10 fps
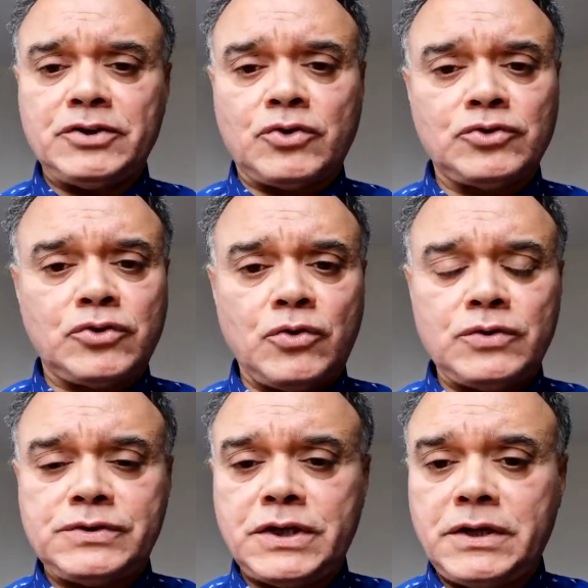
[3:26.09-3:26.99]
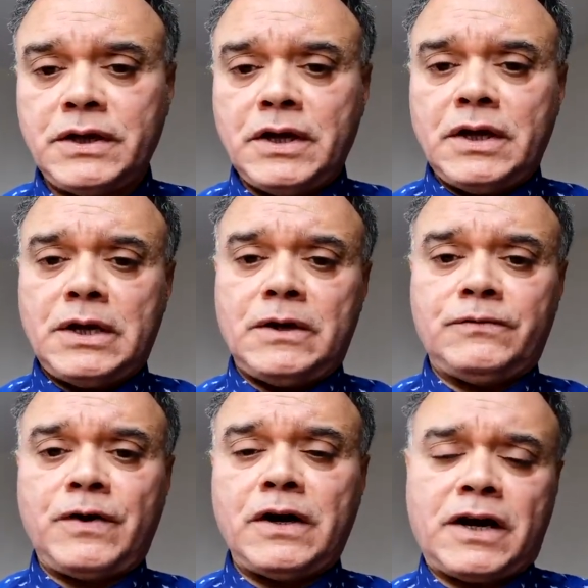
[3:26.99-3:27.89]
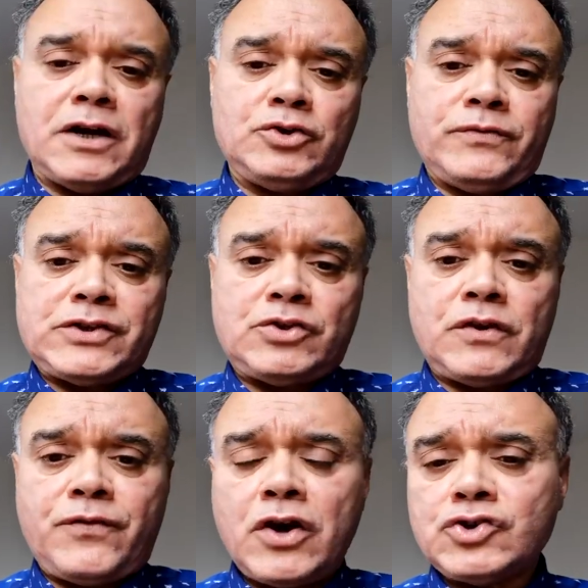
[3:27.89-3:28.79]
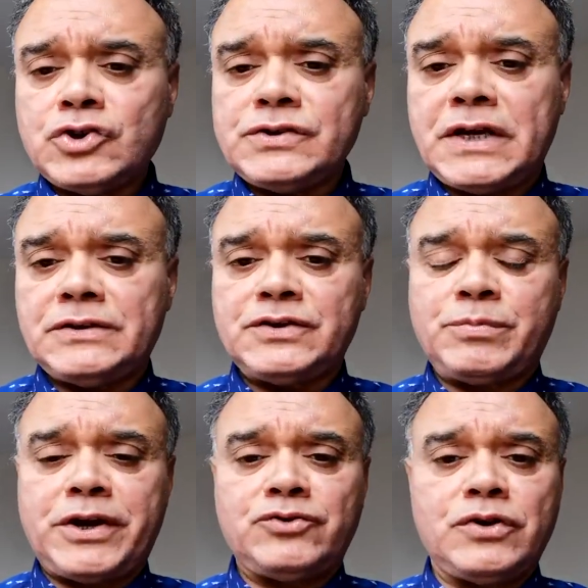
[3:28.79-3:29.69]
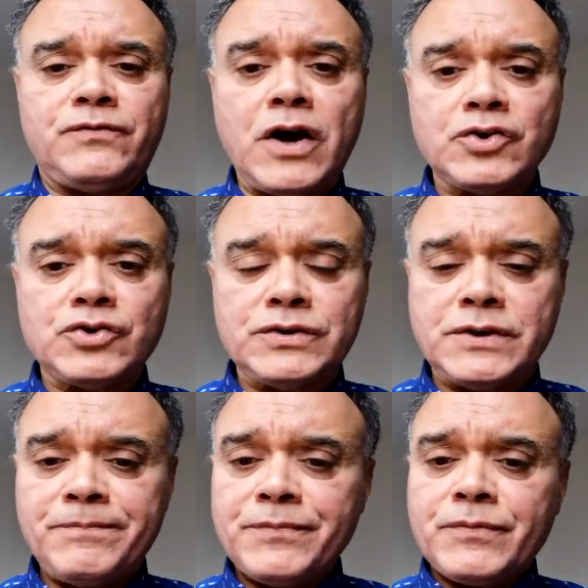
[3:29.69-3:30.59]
it controls the cardiovascular functions and respiratory functions